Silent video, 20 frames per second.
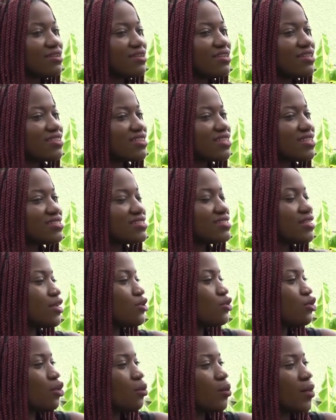did things that
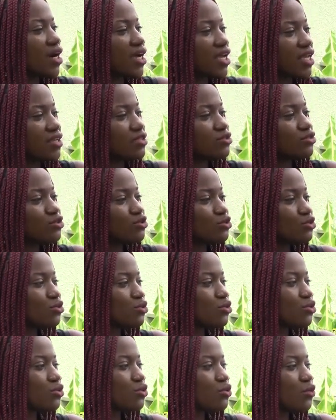normal kids
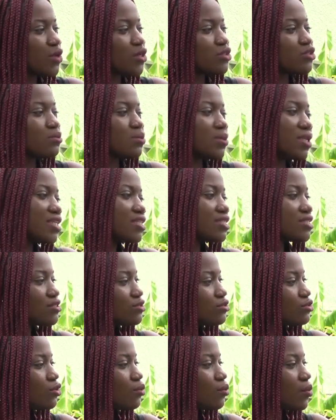do, went to places
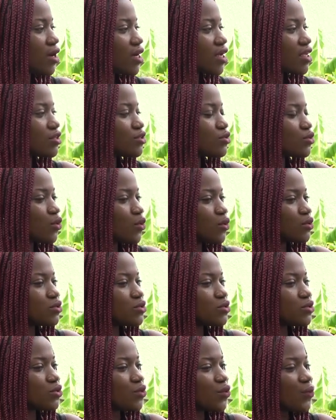normal kids go
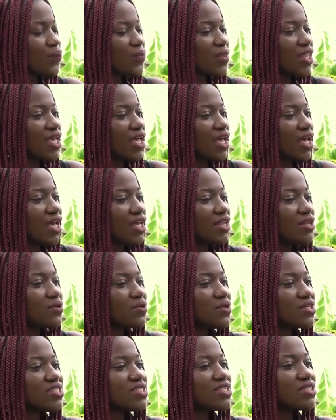to, and it
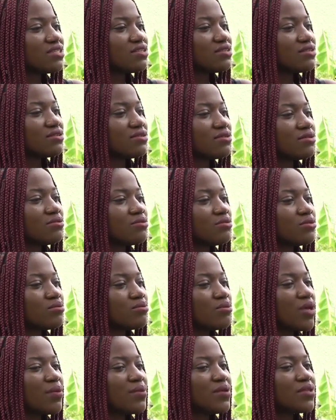wasn't,
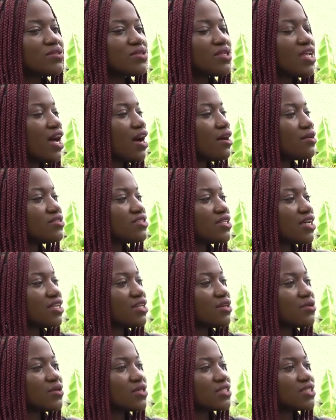maybe to the outside
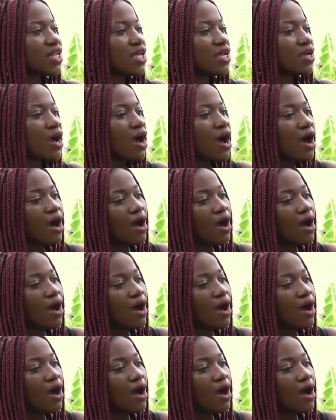it was like,